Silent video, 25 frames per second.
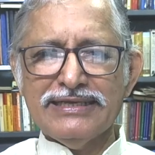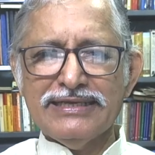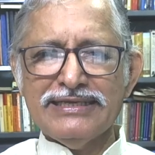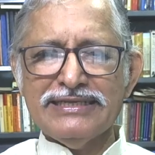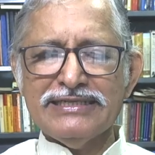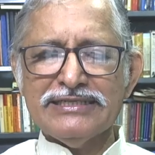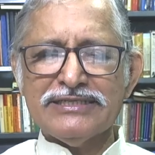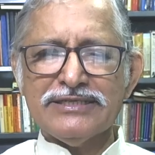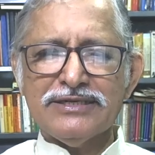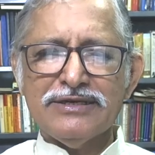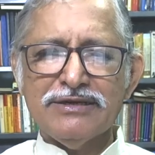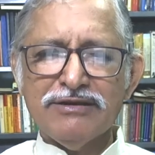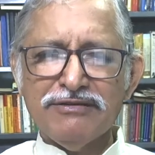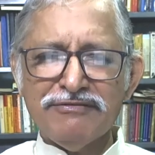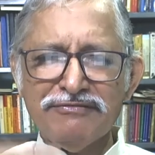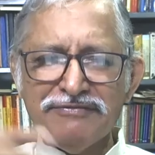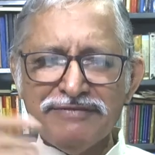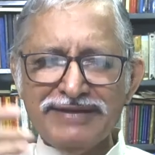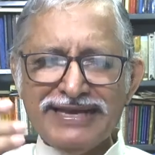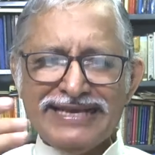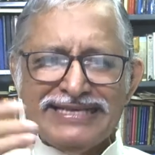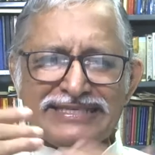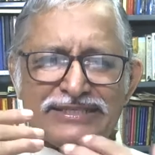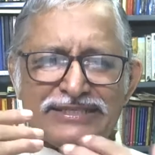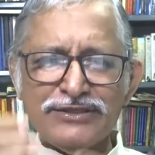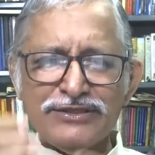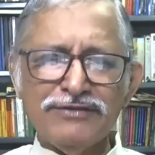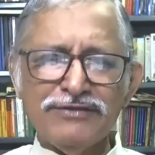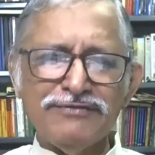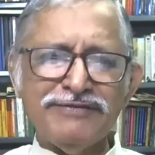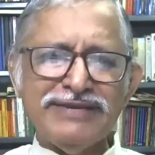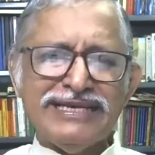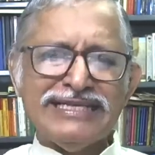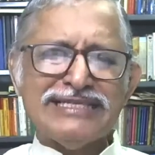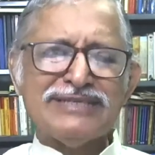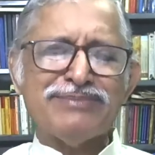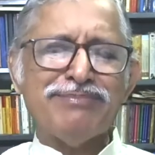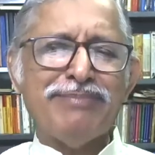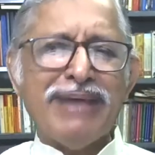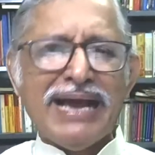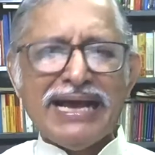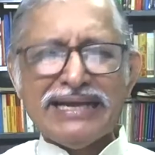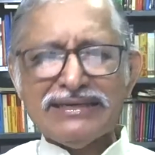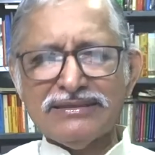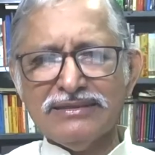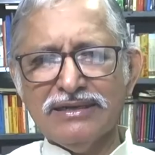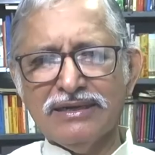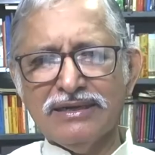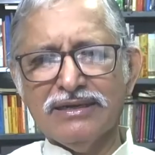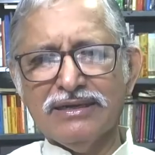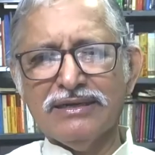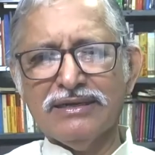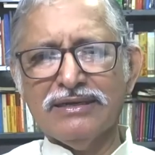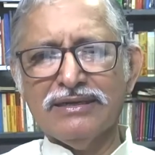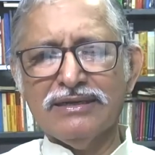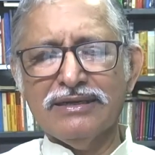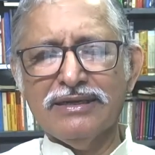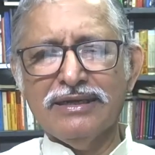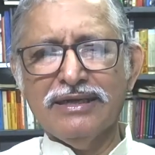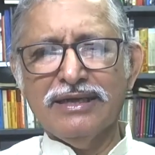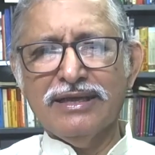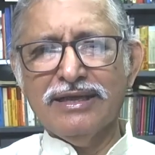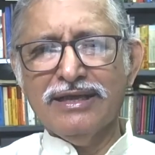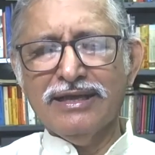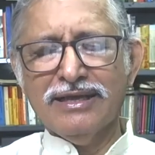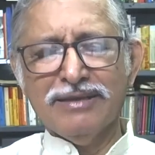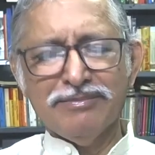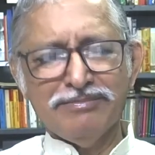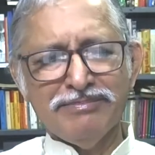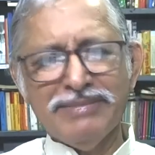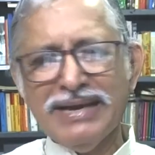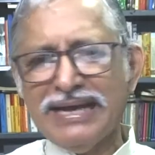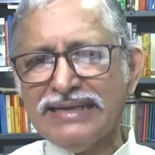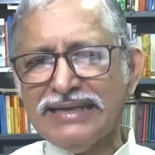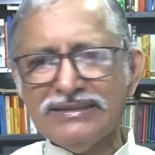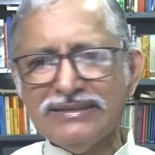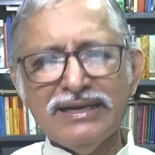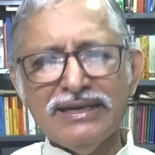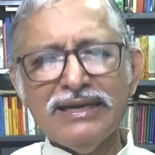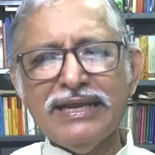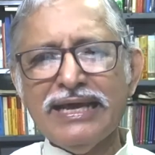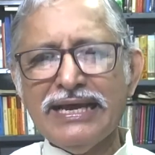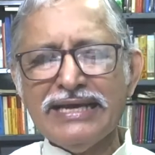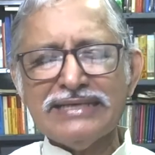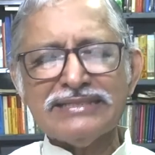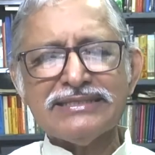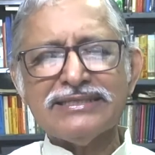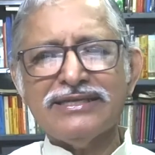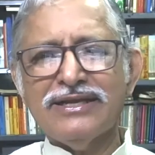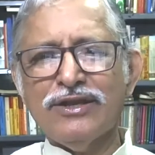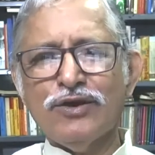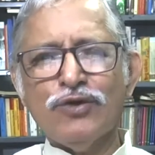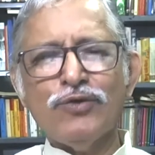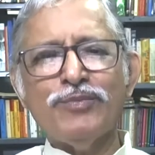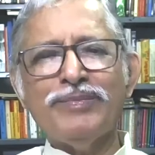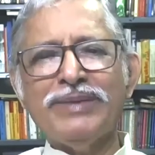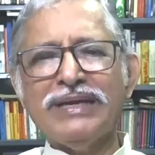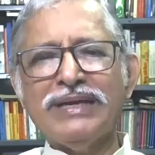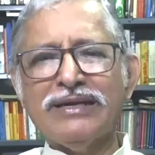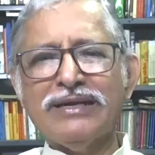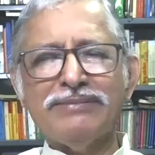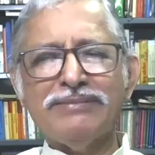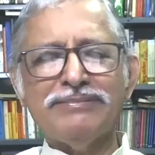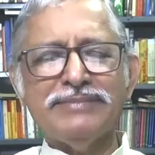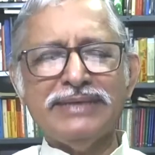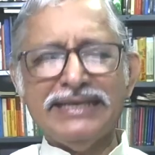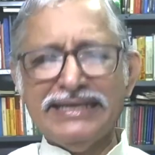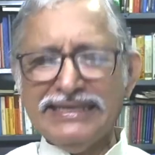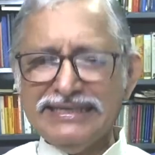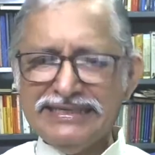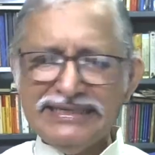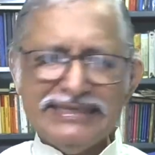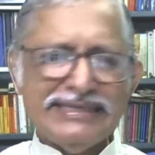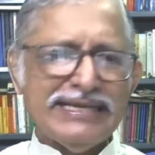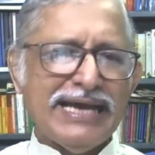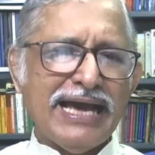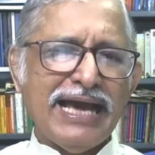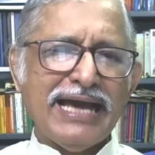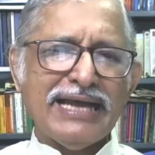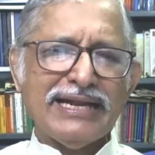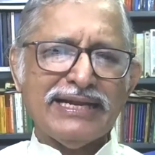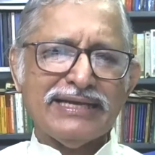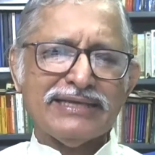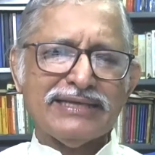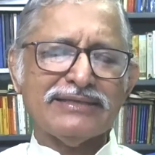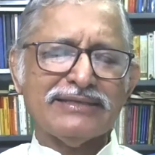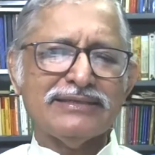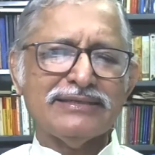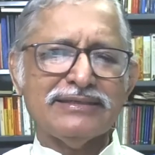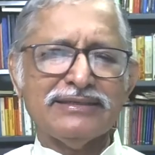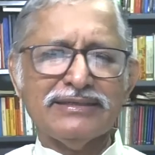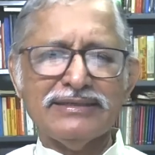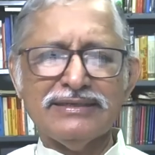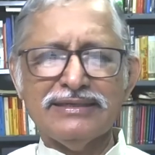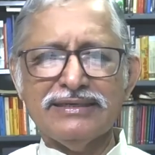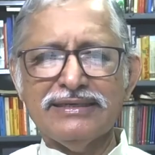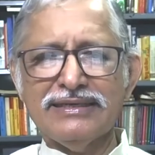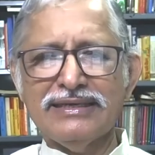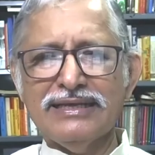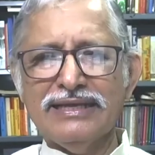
Instead of face to face battle, battle has now become indirect